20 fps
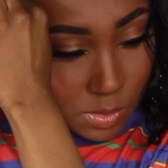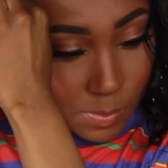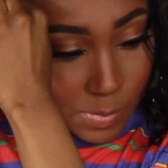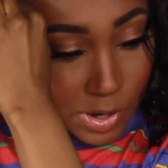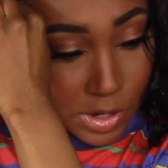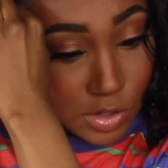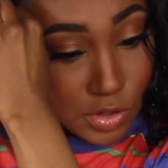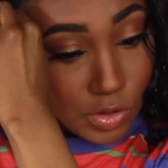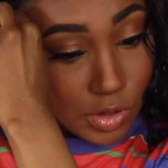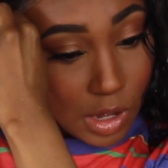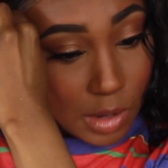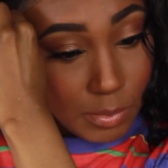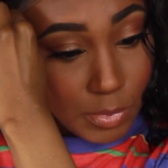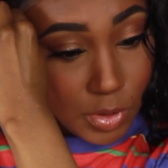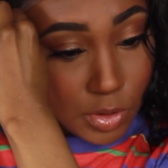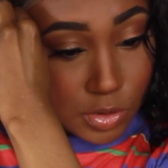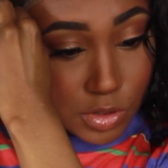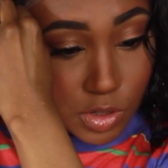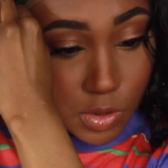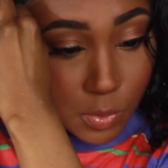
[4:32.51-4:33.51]
Mind you, I'm
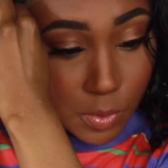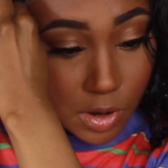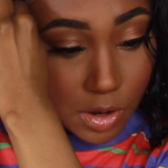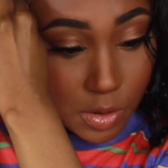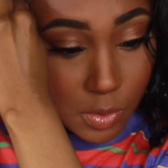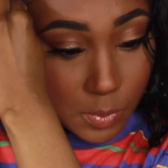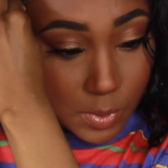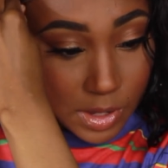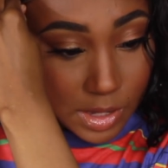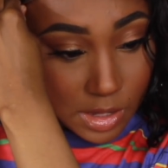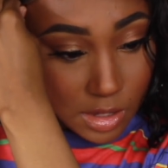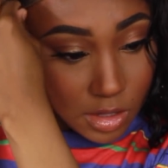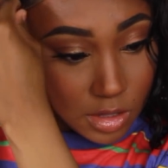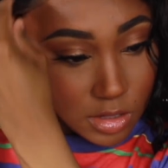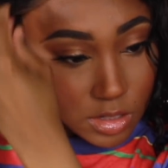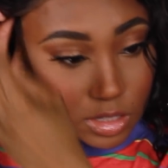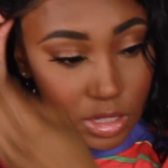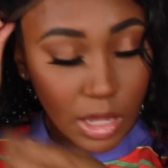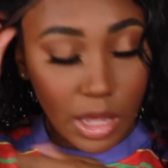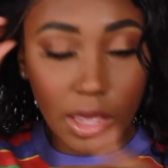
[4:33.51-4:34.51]
new to wearing
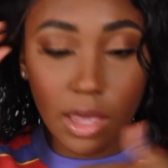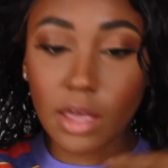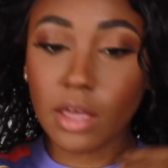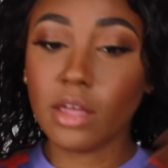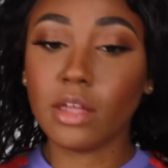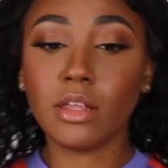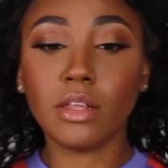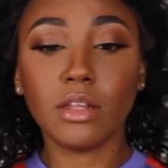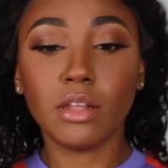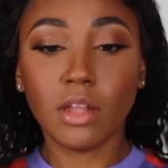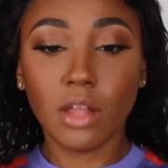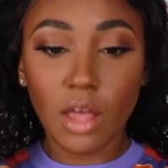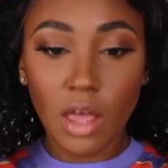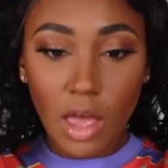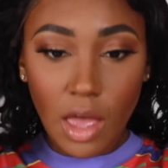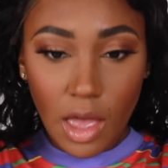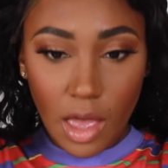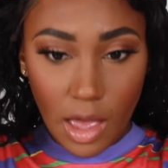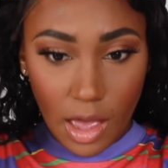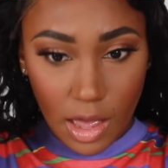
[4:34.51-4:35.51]
wigs, and
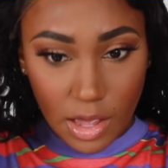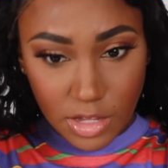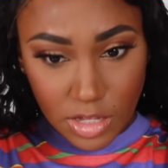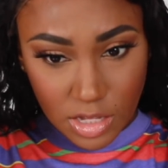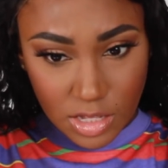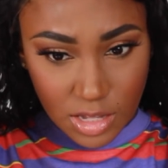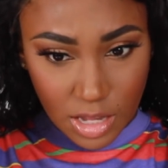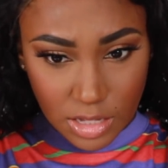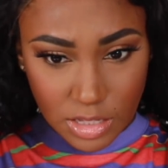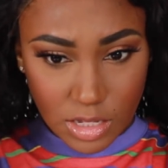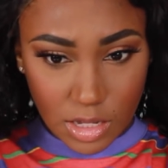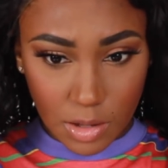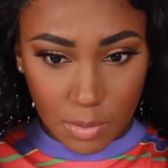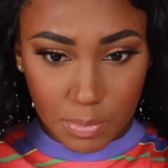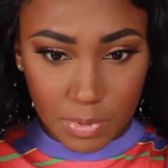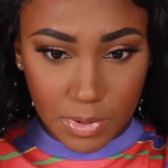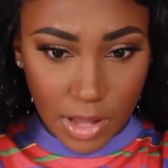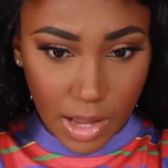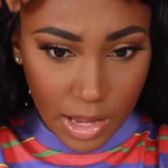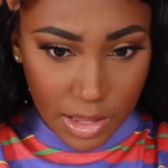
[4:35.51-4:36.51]
I just like to
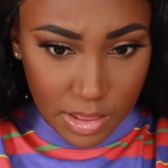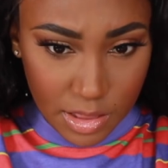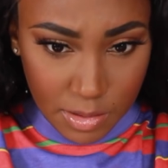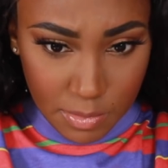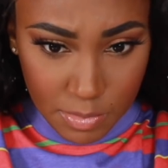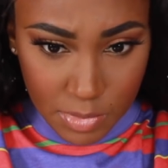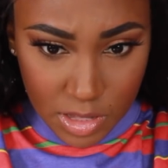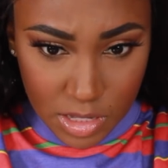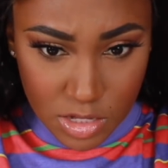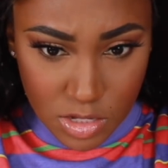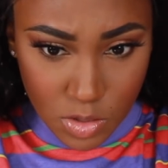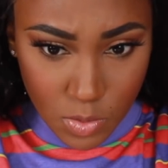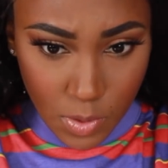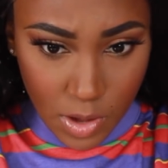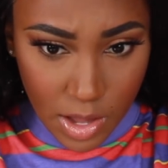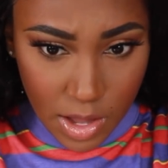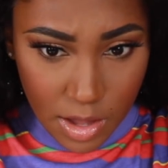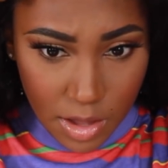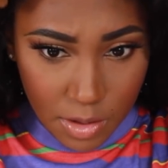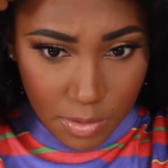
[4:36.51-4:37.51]
apply them this
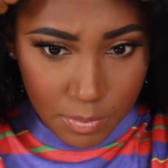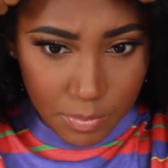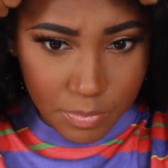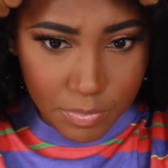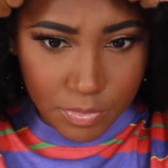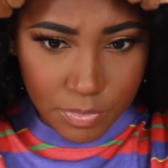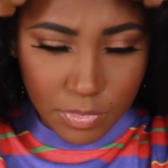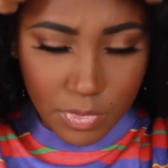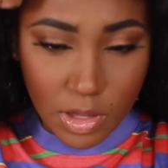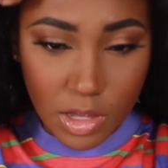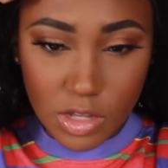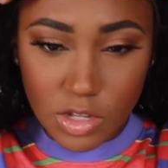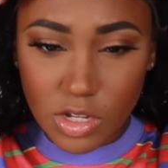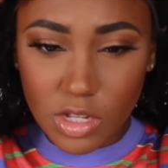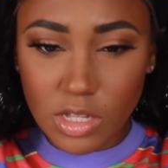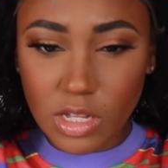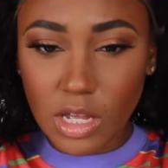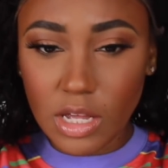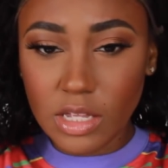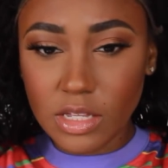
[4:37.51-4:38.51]
way because
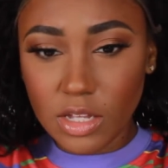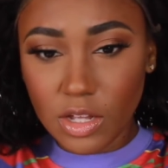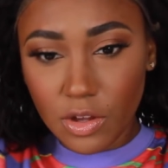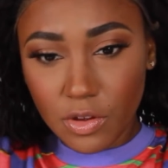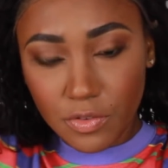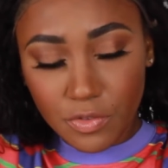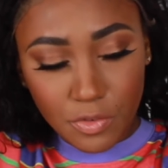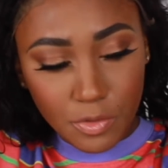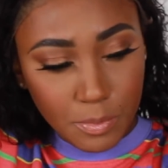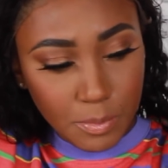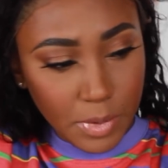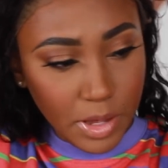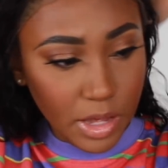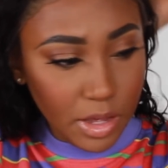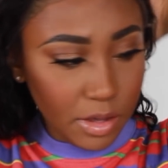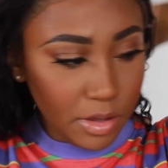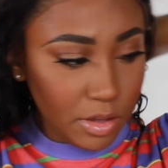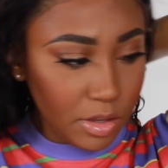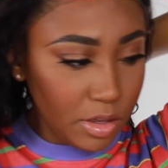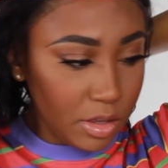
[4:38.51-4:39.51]
it's just easier for
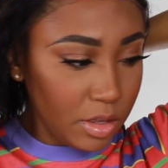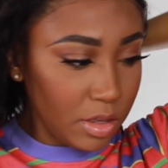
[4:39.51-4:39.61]
me.